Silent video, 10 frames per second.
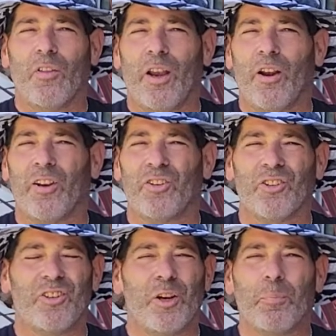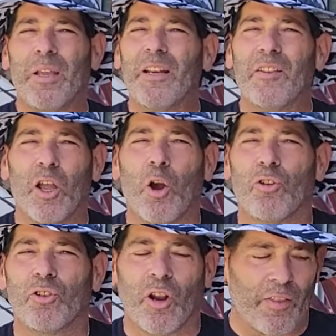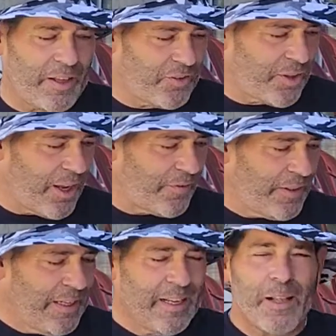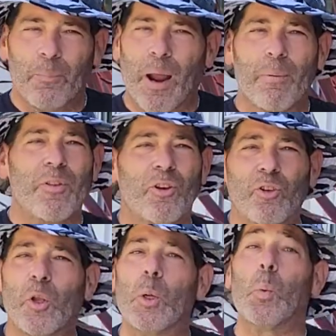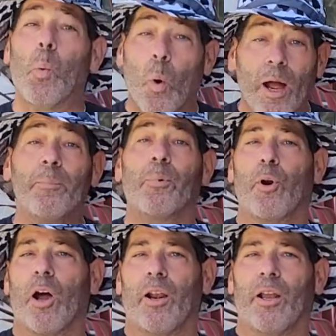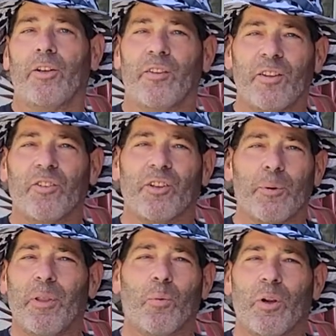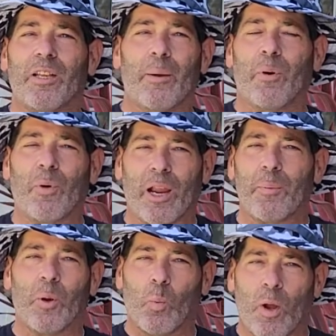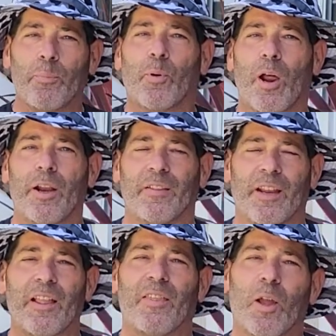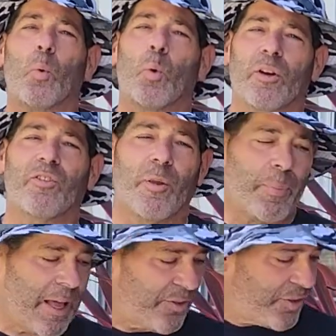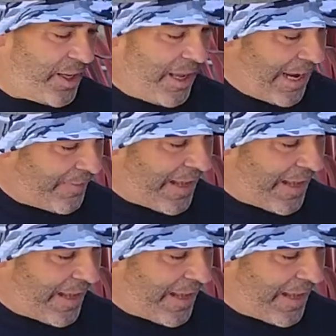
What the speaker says: there, and just, being in the ocean, all that stuff. Probably there's only one product, and this is going to be the one time I recommend one product that I think works the best, and